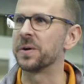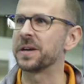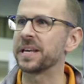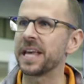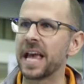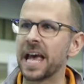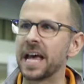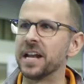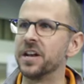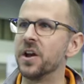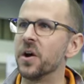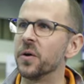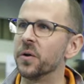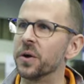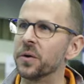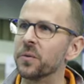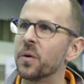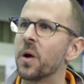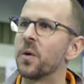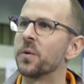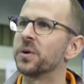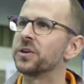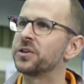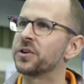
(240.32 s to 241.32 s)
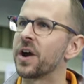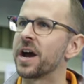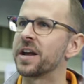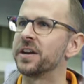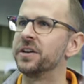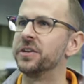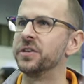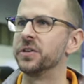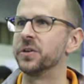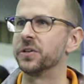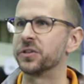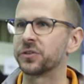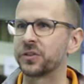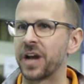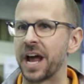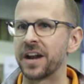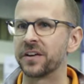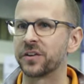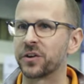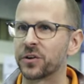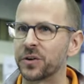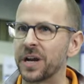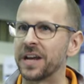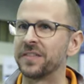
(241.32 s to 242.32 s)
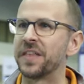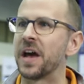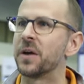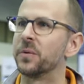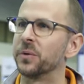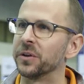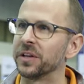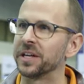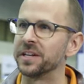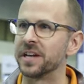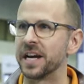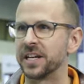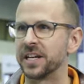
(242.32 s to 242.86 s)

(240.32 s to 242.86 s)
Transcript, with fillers: but yeah, no, what we're trying to do is kind of create that really